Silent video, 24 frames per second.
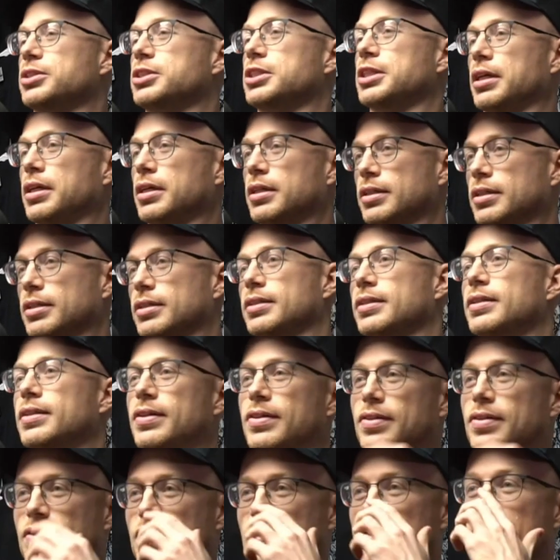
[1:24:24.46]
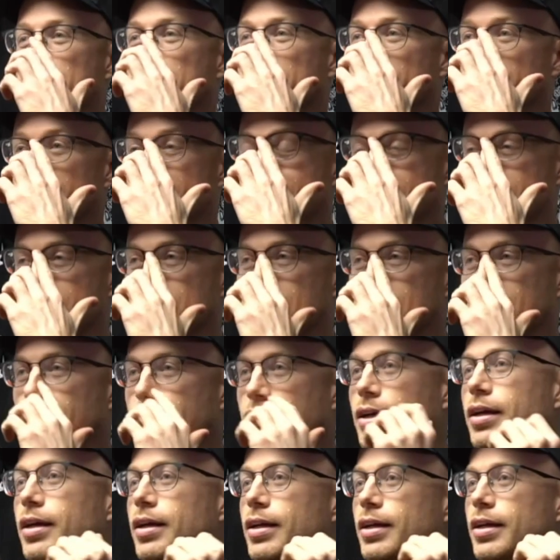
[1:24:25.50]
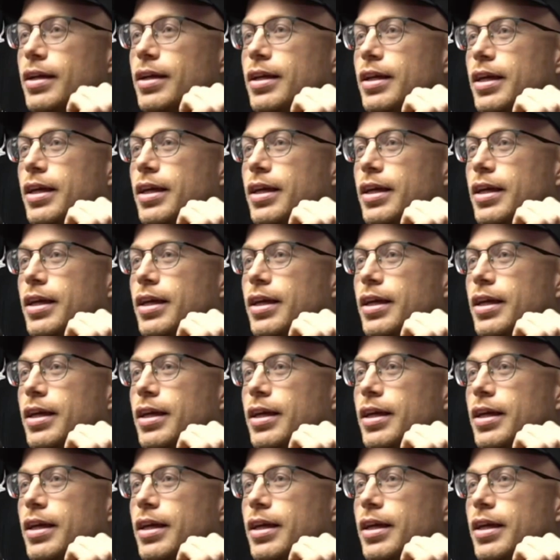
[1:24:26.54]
God, still makes you real like, fuck yeah, dude.